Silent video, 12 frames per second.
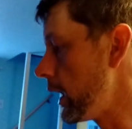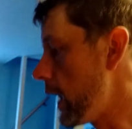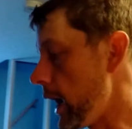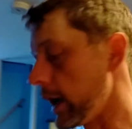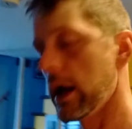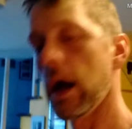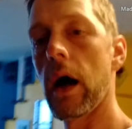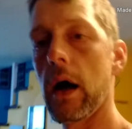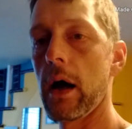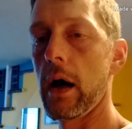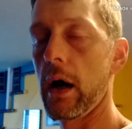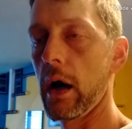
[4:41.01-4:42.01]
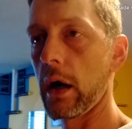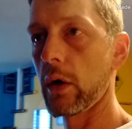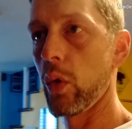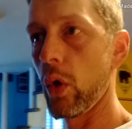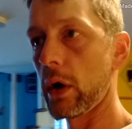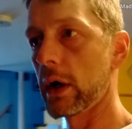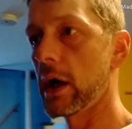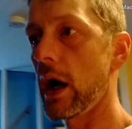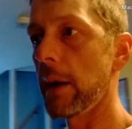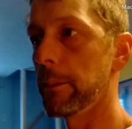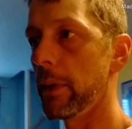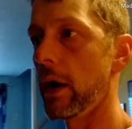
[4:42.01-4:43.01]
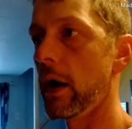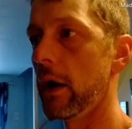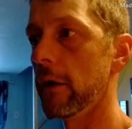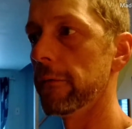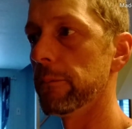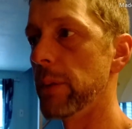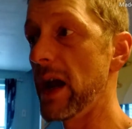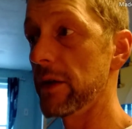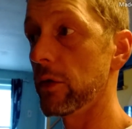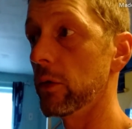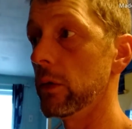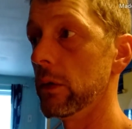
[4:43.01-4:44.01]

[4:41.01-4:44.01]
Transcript: a quarter cup of basil,